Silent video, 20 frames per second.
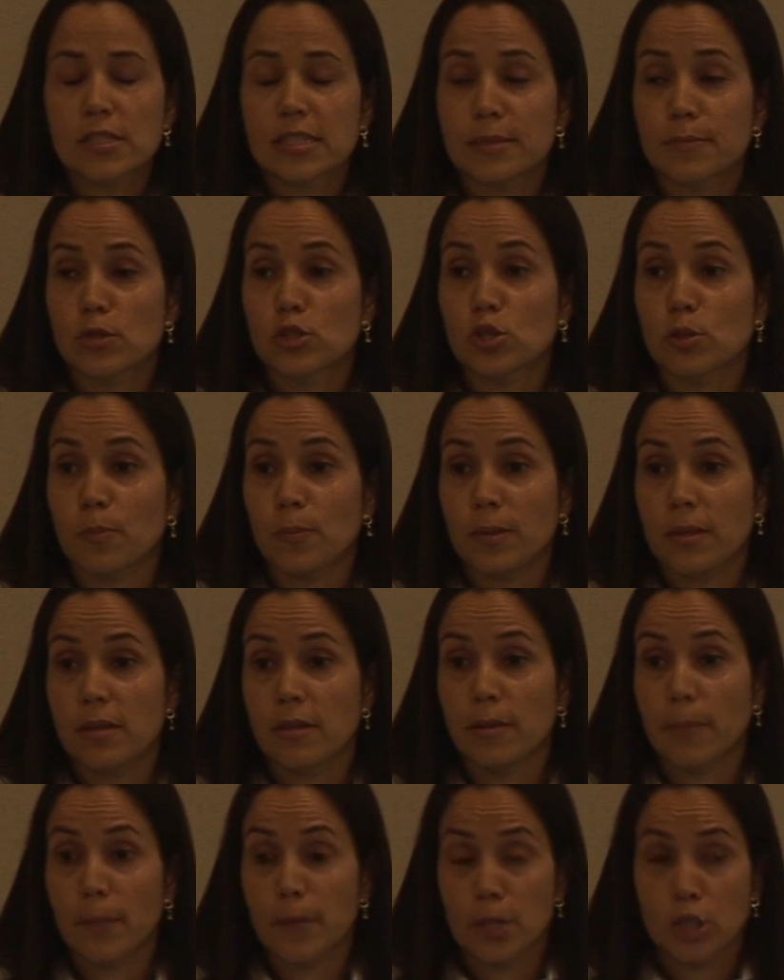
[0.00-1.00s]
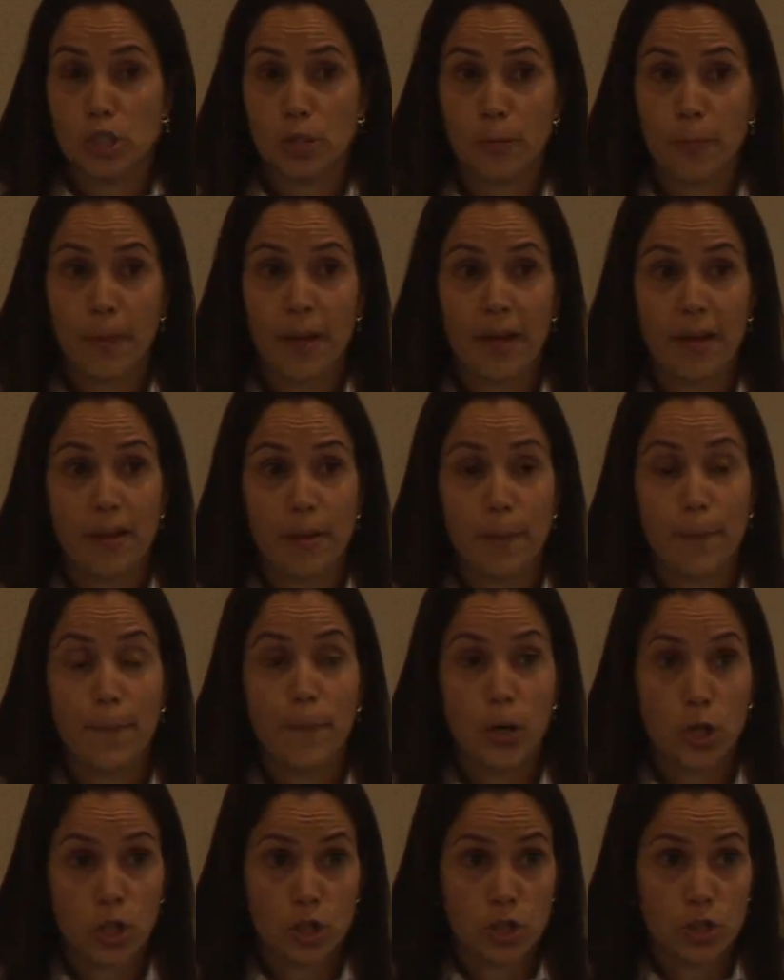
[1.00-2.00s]
seems to be a much better
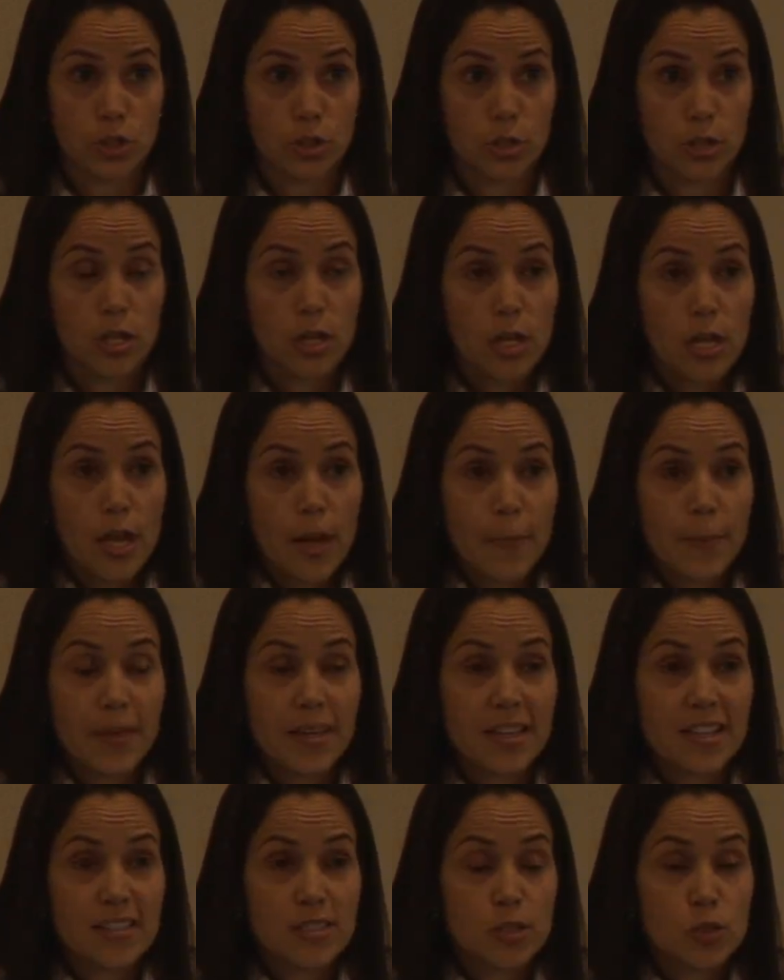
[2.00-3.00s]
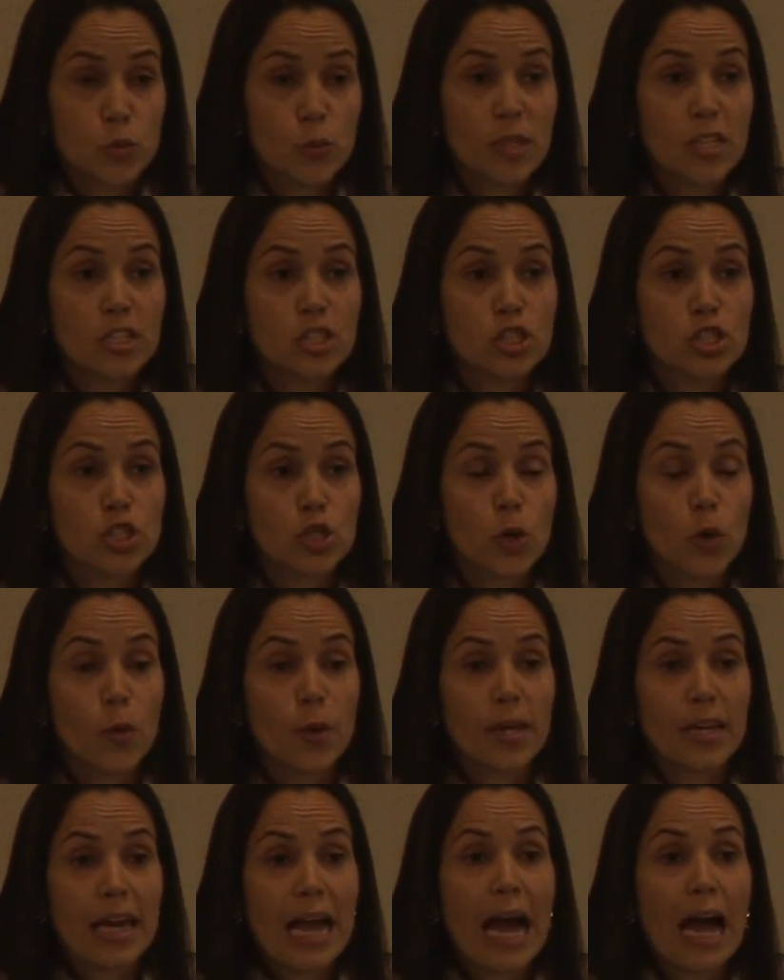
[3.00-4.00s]
marker because it's really
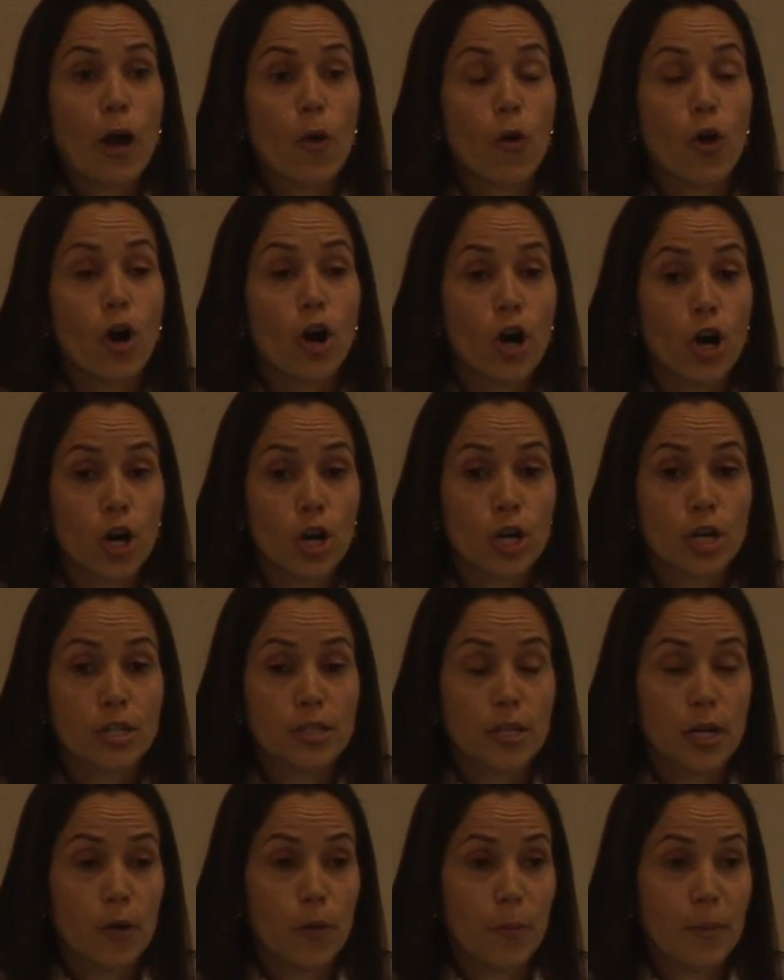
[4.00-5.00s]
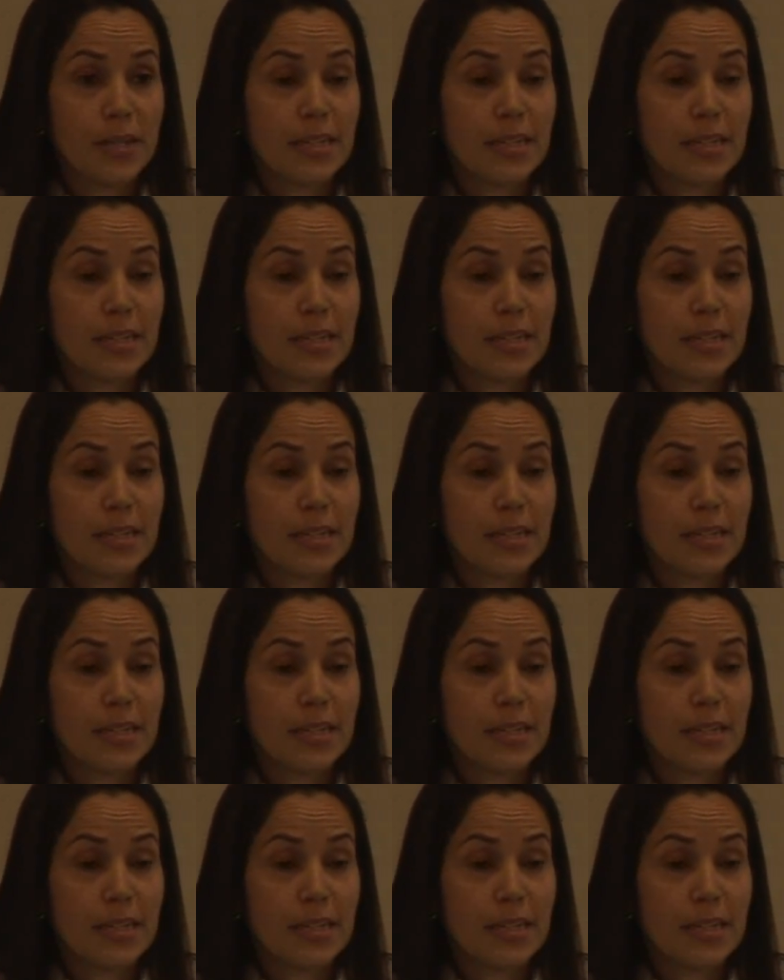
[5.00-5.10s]
showing how hard our